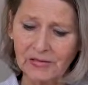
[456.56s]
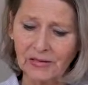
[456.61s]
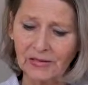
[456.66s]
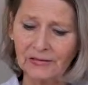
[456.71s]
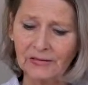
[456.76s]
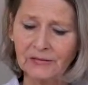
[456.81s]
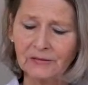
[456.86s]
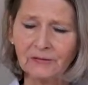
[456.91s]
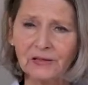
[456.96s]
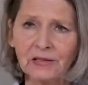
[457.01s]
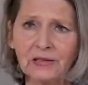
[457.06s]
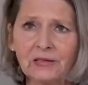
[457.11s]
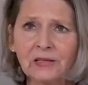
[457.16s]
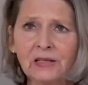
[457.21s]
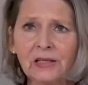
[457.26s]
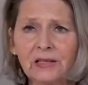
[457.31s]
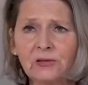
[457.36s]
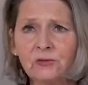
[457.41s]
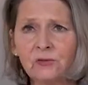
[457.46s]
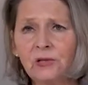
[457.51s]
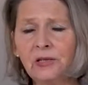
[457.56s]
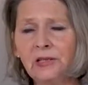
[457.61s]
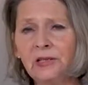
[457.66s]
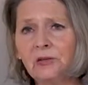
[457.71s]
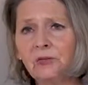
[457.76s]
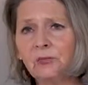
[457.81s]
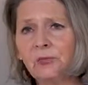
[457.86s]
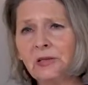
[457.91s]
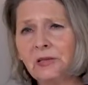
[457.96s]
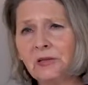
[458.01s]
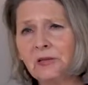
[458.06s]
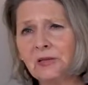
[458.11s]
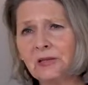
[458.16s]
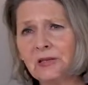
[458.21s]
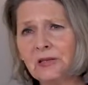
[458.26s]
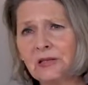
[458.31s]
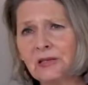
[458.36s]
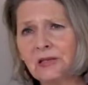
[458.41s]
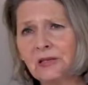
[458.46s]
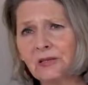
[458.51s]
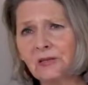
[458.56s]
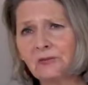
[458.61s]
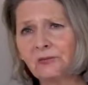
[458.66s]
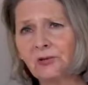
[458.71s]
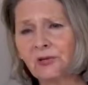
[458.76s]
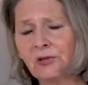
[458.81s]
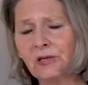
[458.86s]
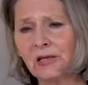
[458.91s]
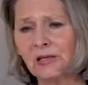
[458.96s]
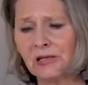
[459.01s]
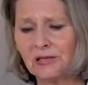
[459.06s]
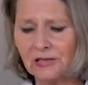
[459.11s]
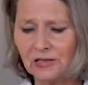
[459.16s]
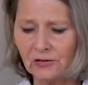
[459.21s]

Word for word: Whenever gadolinium is injected,